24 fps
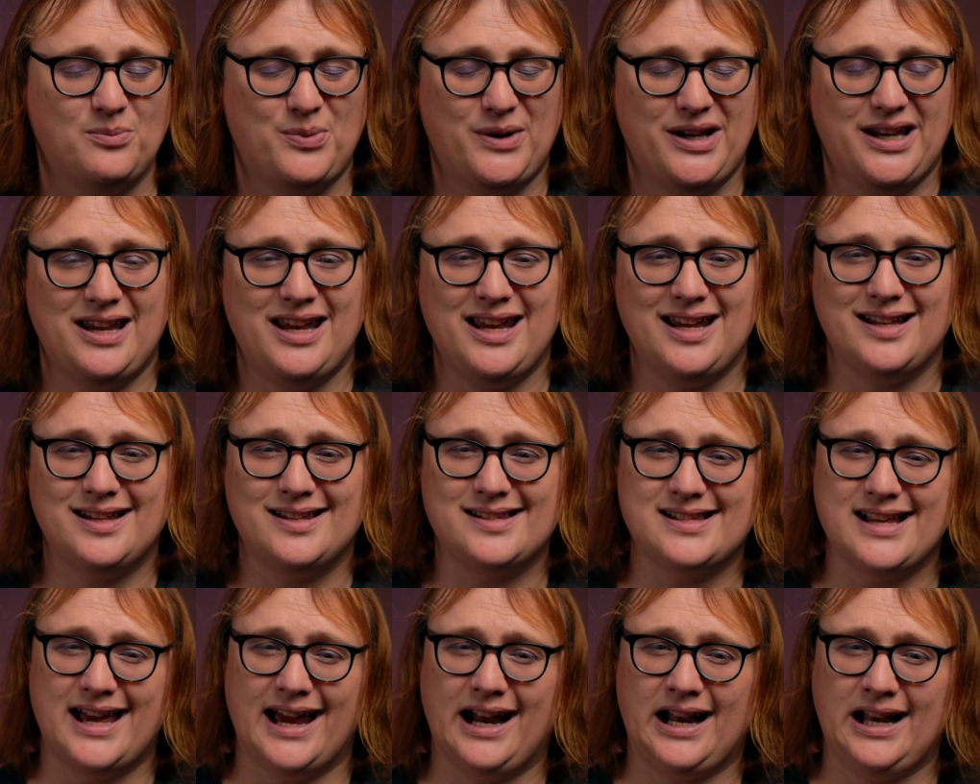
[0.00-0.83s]
but
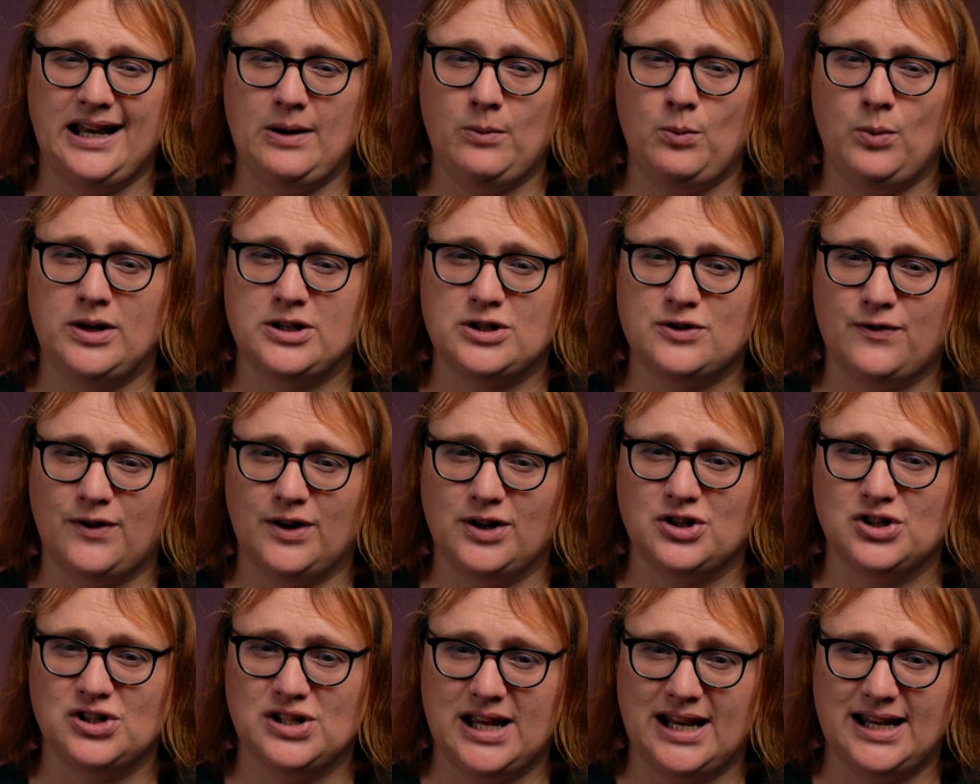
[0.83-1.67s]
exactly which
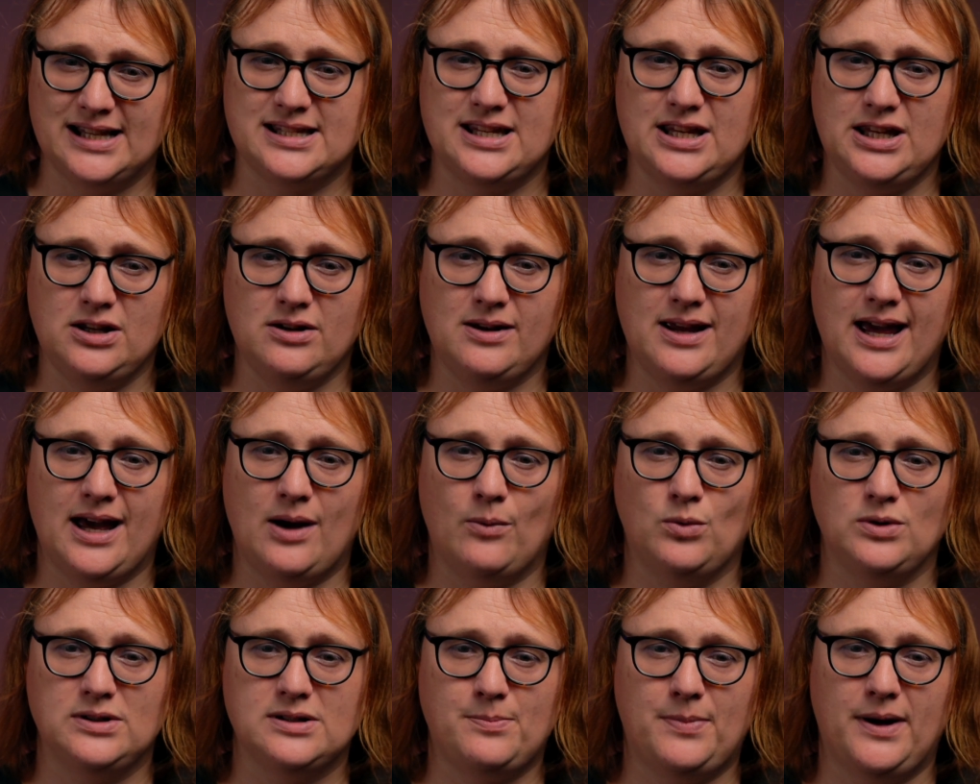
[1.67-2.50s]
functionality you get
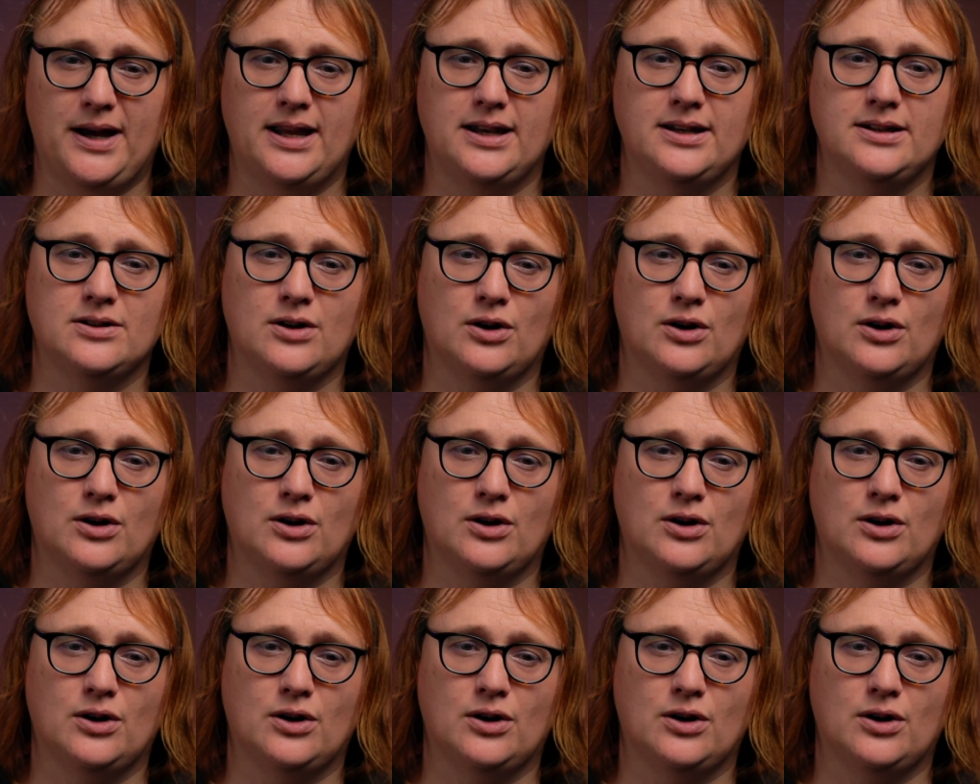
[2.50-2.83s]
will depend